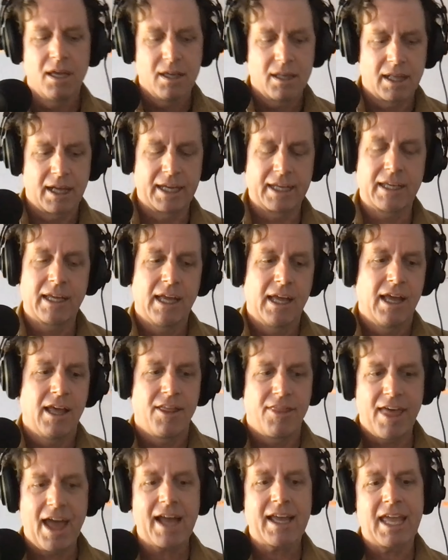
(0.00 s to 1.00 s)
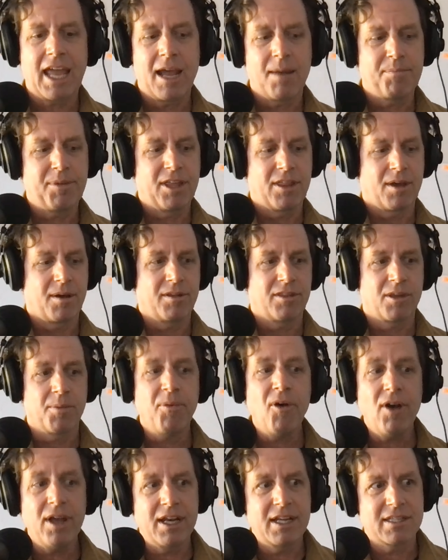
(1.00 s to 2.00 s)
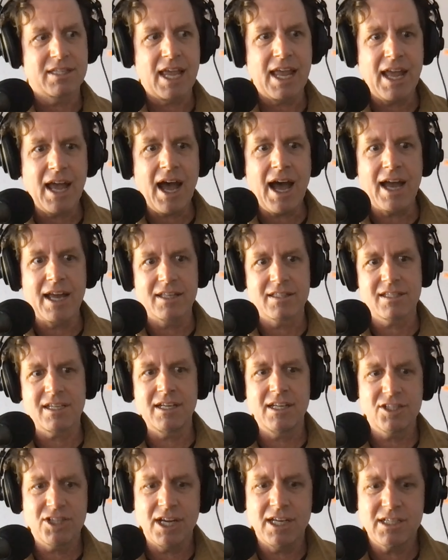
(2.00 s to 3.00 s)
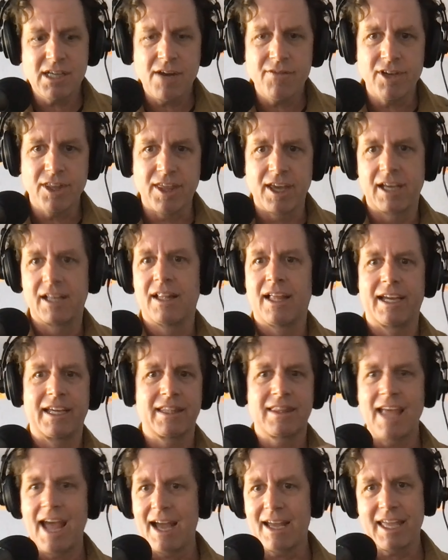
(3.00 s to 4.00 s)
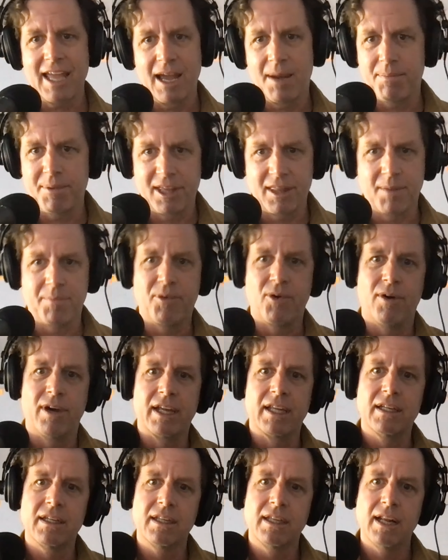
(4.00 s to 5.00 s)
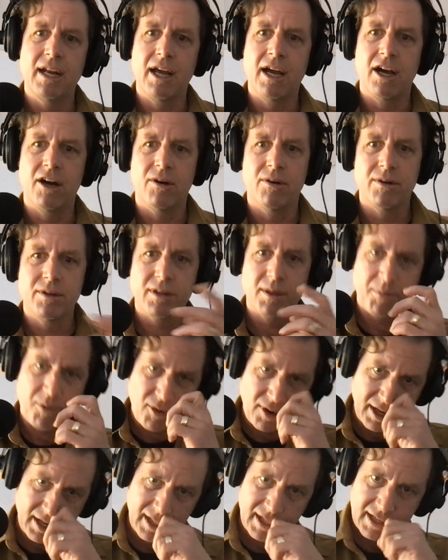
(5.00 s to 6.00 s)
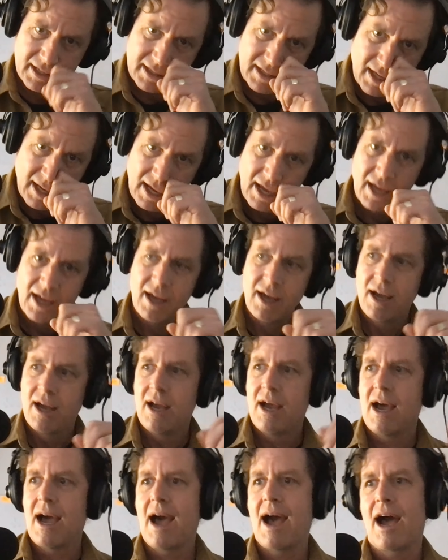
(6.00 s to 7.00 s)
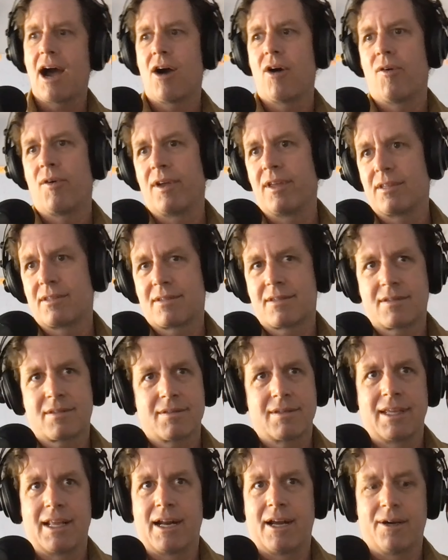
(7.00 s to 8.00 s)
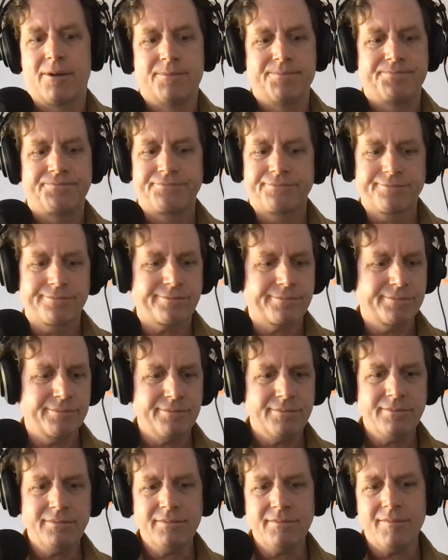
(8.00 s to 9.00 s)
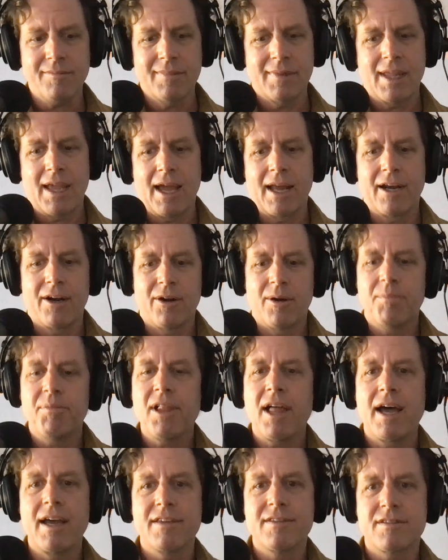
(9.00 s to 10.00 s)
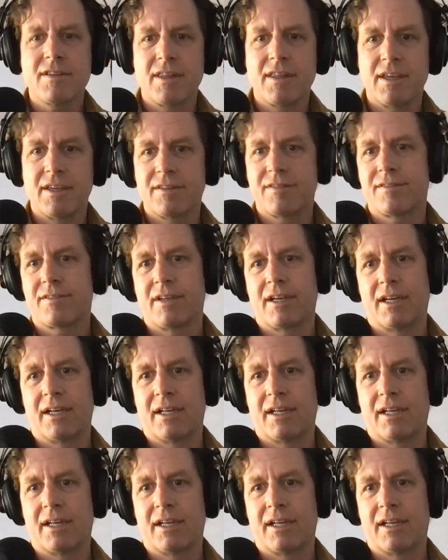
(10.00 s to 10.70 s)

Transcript: Like, that can't be the point is AI. It's going to change everything. Like, that can't be the point. The point is how it's, I don't know, applies to this